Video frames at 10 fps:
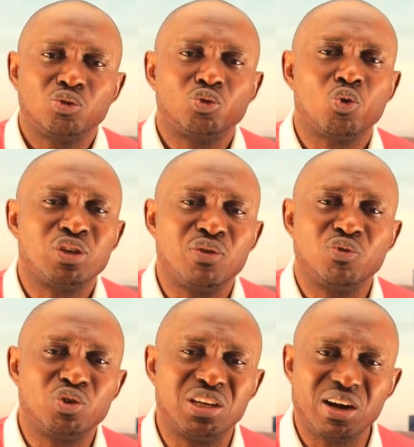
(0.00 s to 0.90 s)
to give
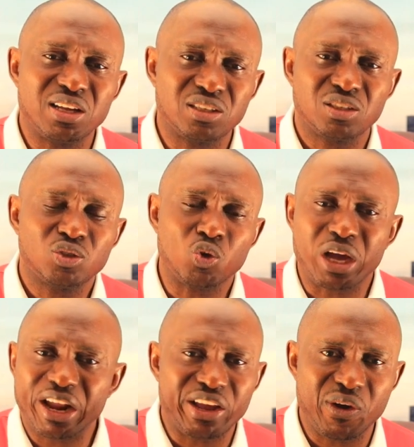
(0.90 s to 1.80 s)
you grace to
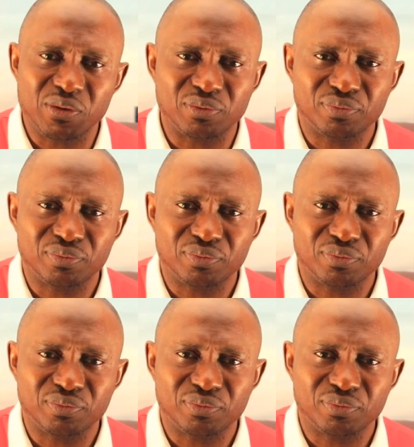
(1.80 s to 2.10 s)
carry on?